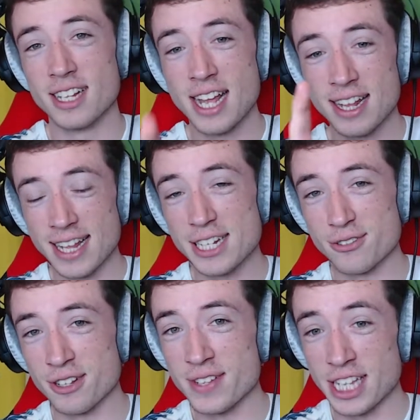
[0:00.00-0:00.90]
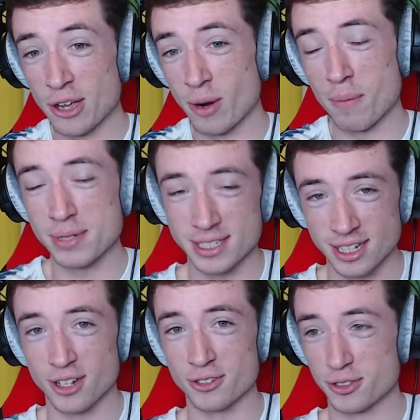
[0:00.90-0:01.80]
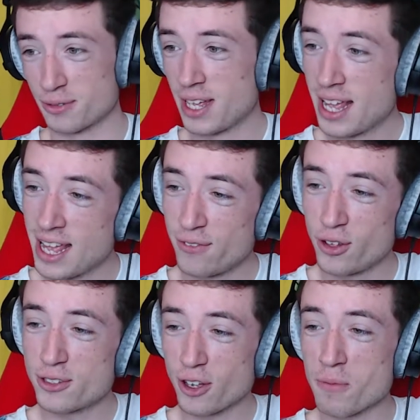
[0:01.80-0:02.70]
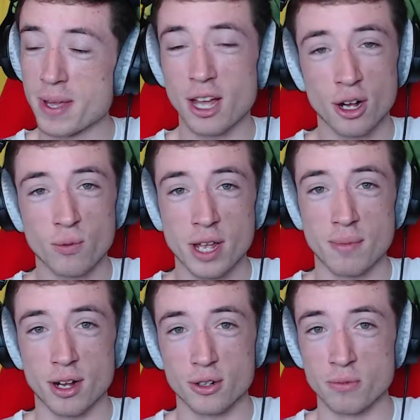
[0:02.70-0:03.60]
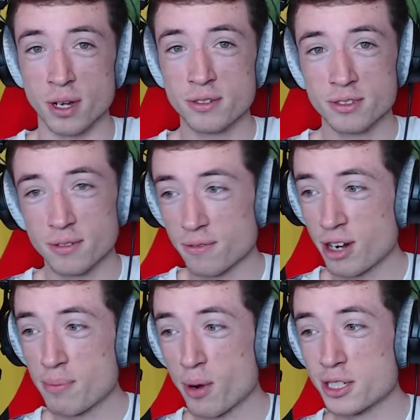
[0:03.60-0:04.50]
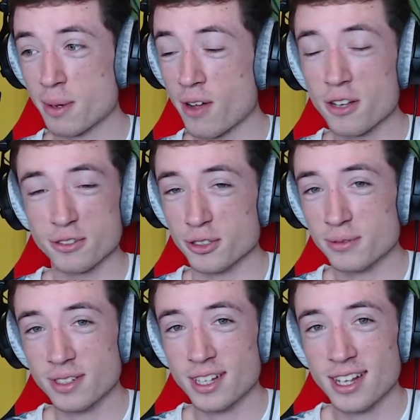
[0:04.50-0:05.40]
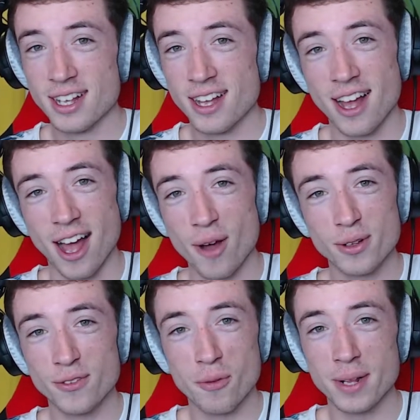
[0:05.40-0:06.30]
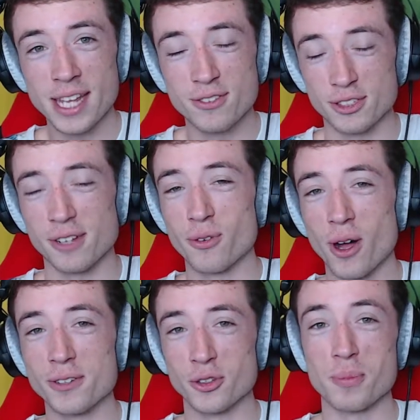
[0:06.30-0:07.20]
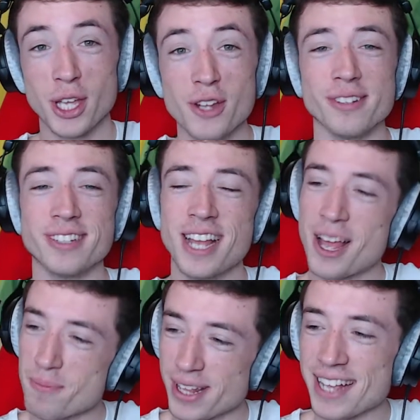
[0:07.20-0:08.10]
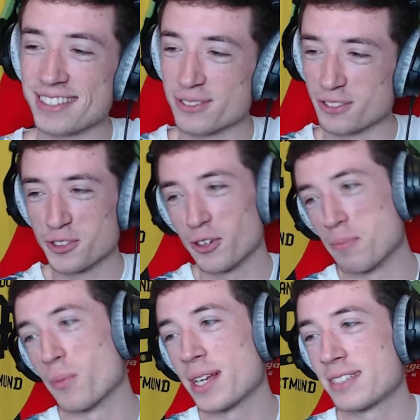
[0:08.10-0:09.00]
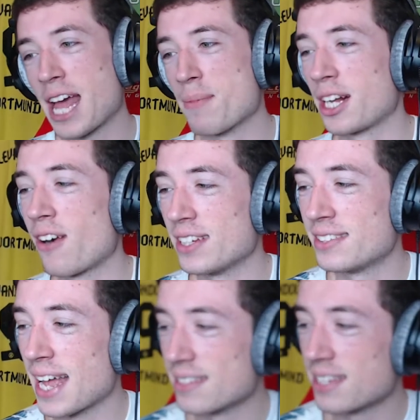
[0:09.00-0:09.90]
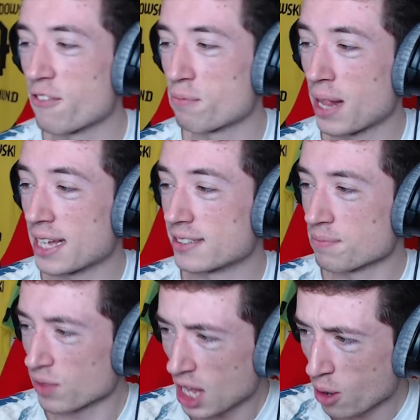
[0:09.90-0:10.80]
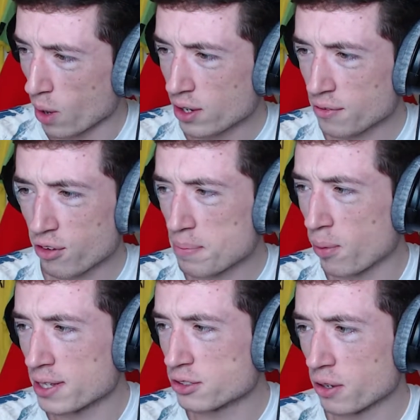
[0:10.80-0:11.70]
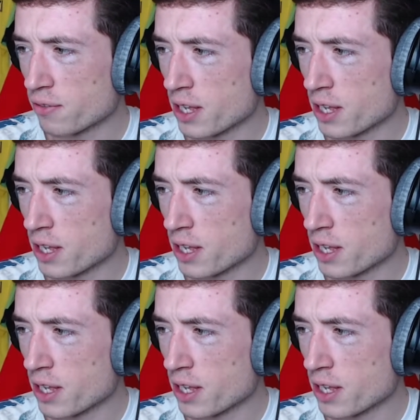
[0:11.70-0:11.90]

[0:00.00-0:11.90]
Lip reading: later in the video where I predicted Arsenal. If you had told me halfway mark almost, 3 points above Arsenal, I would have not believed you because I thought Arsenal would be good. But that's a different story. But West Ham are currently sat in 10th place. We're only 3 points off